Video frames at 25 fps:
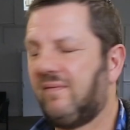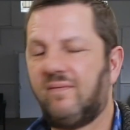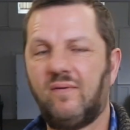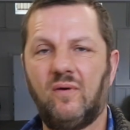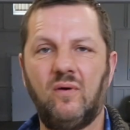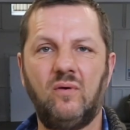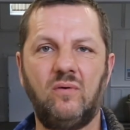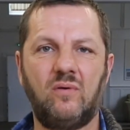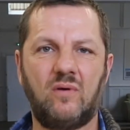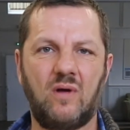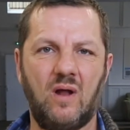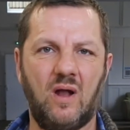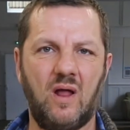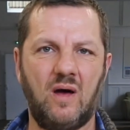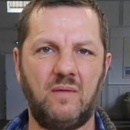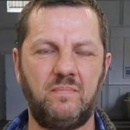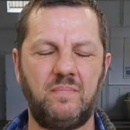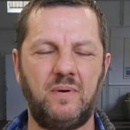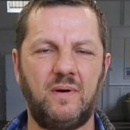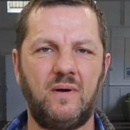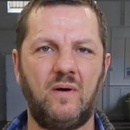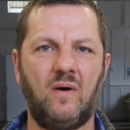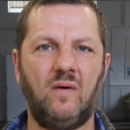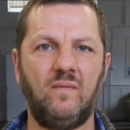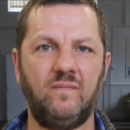Food
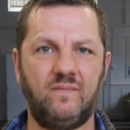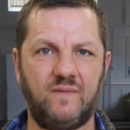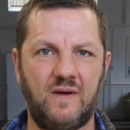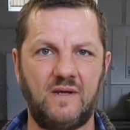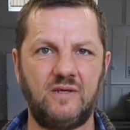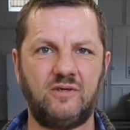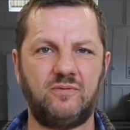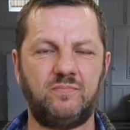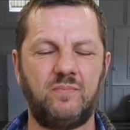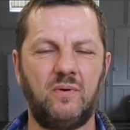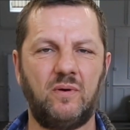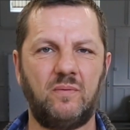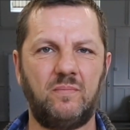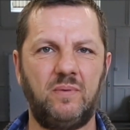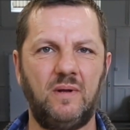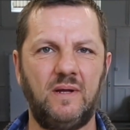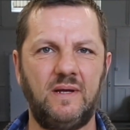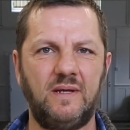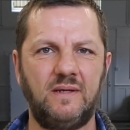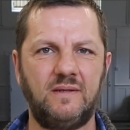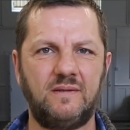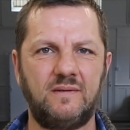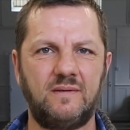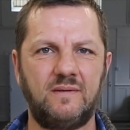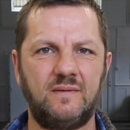Club on Facebook,
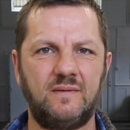please.